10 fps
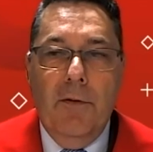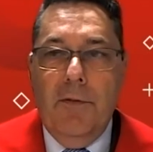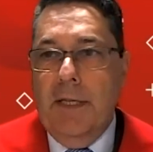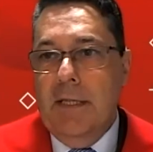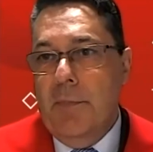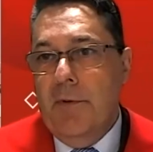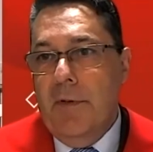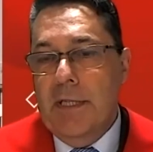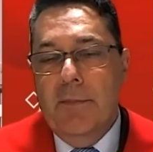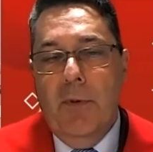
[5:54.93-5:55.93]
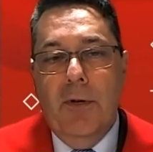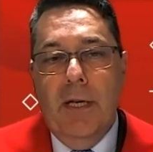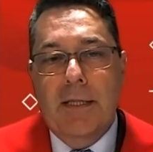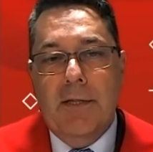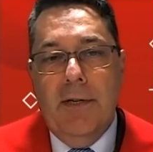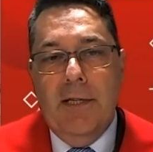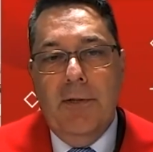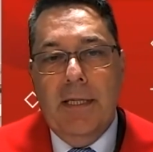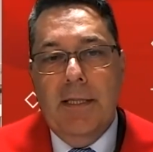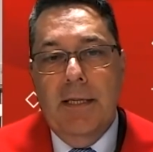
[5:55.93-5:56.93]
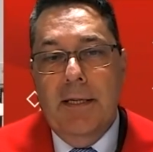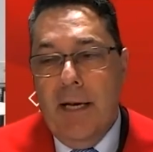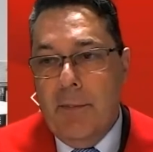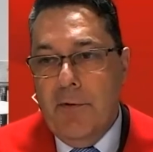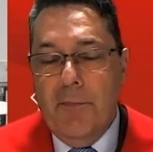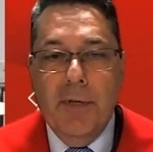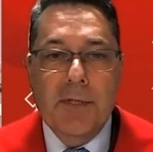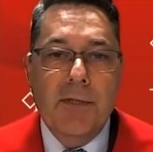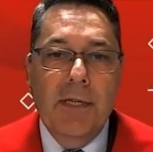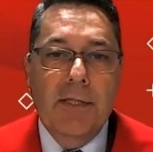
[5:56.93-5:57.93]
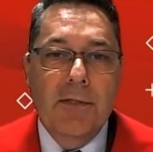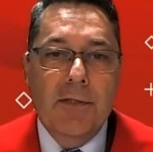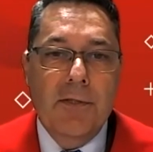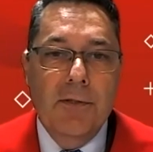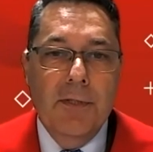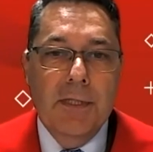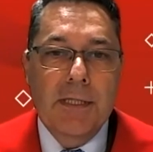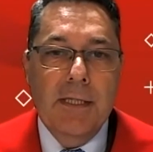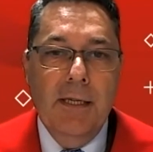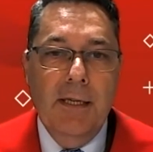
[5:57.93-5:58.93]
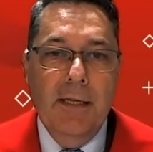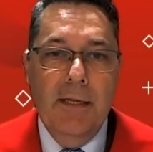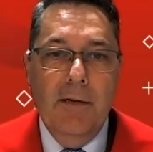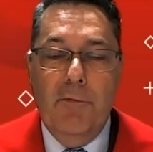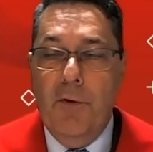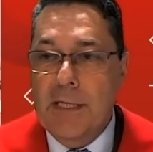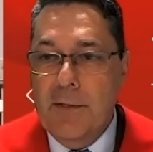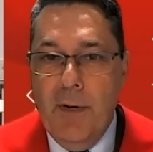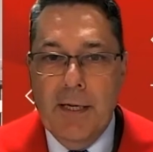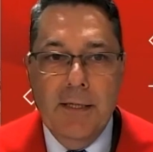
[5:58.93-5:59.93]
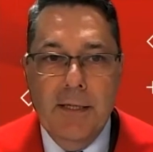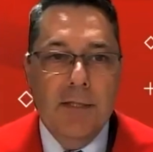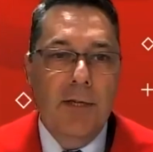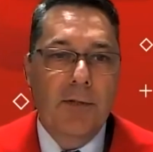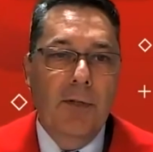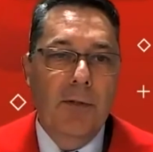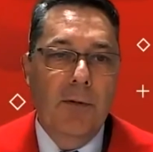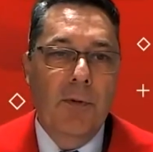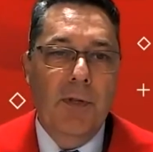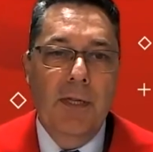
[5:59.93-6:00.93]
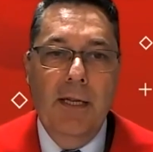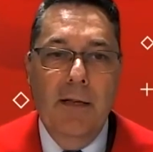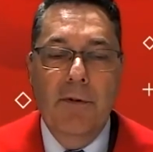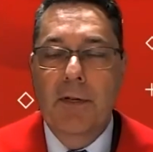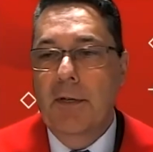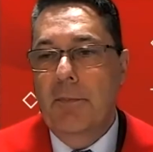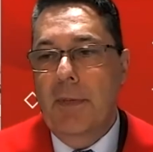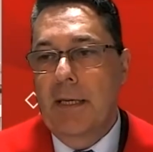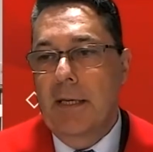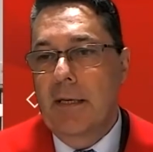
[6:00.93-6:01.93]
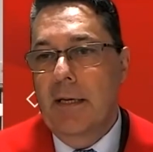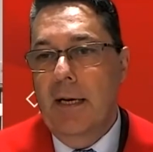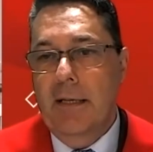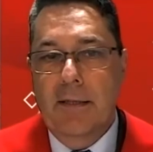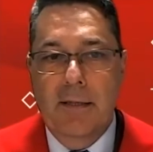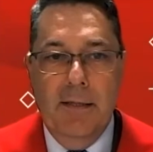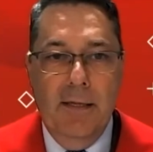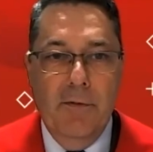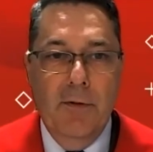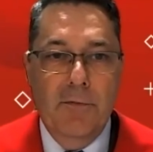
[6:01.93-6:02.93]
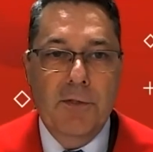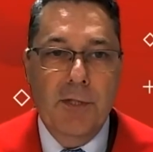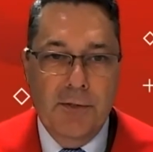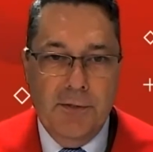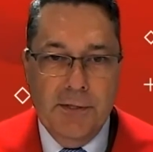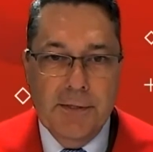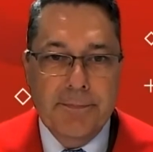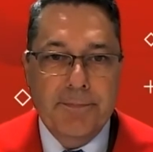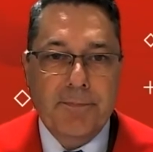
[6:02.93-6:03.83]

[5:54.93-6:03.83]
Over the years, Professor Mola has graduated a number of postgraduate students, 41 in total, with 11 being at the level of doctorate.